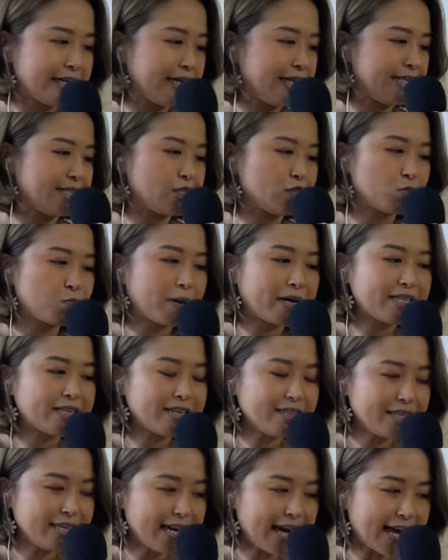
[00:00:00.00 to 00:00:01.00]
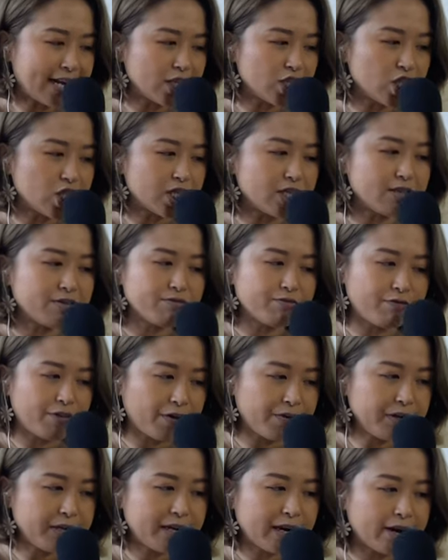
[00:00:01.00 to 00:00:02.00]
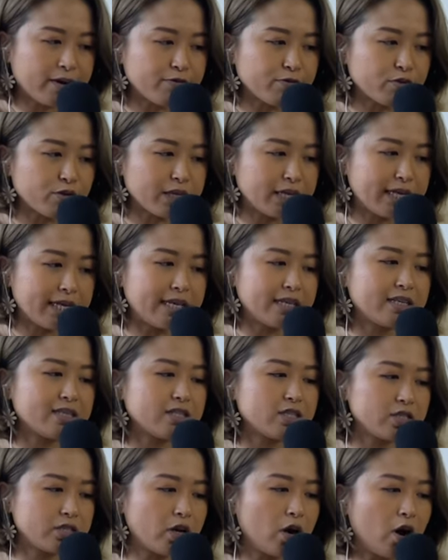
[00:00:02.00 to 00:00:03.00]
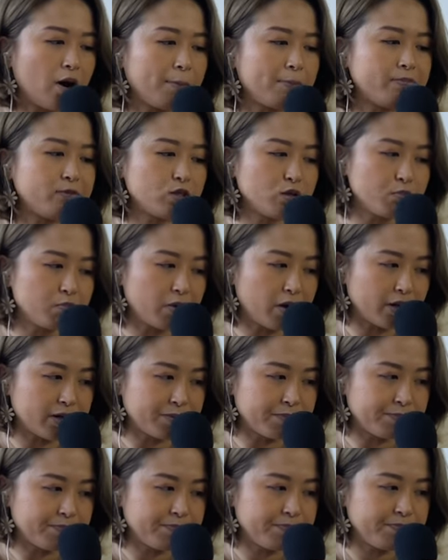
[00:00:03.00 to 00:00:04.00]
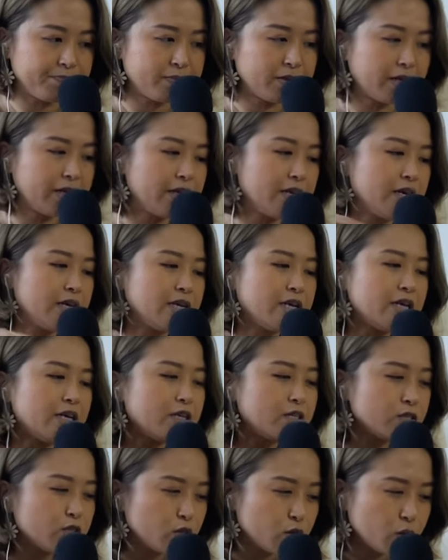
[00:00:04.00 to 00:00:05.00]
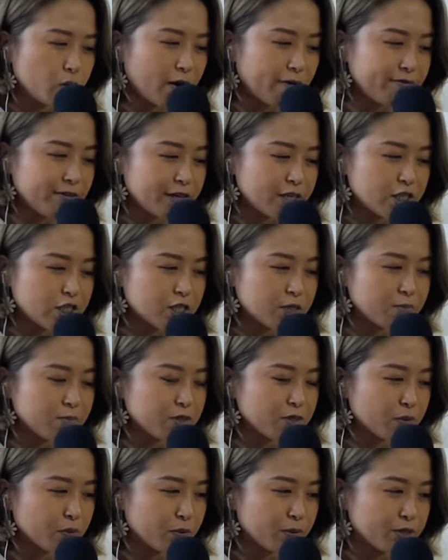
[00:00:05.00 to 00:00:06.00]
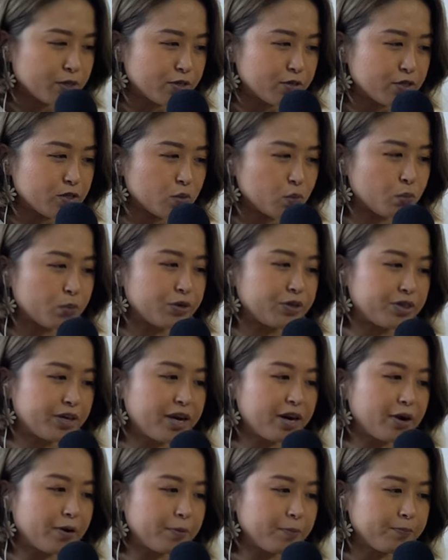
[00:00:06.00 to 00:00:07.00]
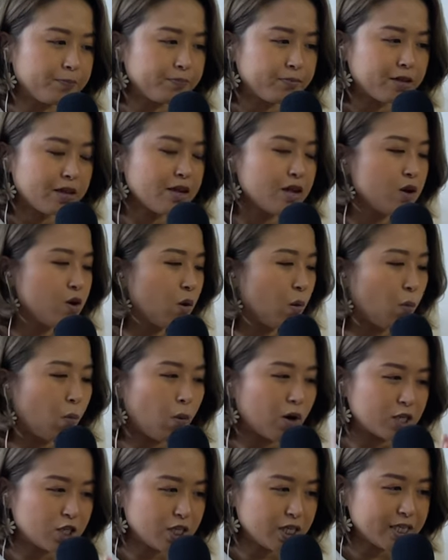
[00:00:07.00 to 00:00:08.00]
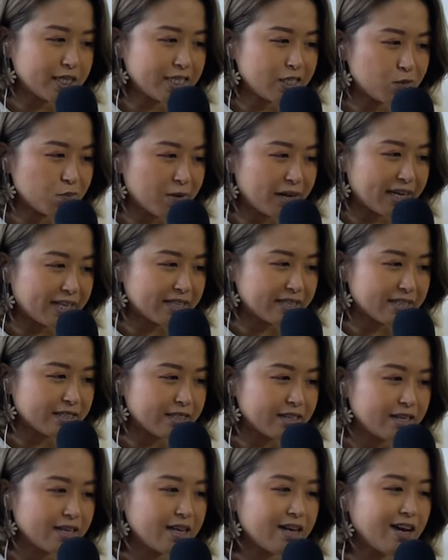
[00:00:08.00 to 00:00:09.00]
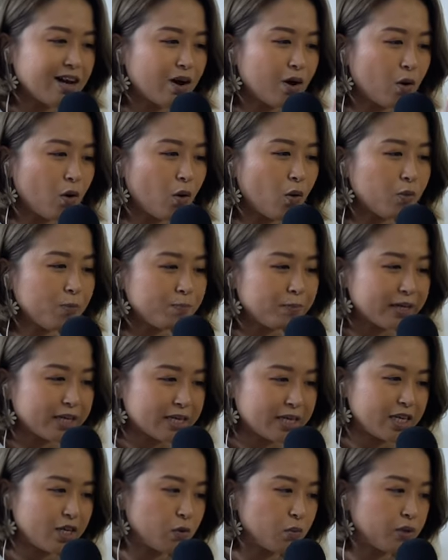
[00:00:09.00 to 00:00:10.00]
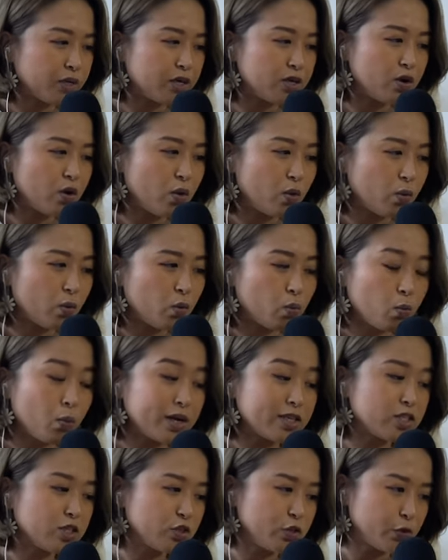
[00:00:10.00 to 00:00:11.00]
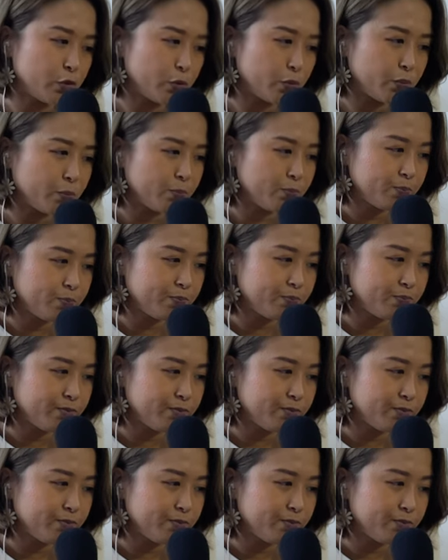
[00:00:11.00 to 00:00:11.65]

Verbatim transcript: he inspected the engine very carefully, top to bottom. Two of the ship's owners were there, watching this man, hoping he would know what to do.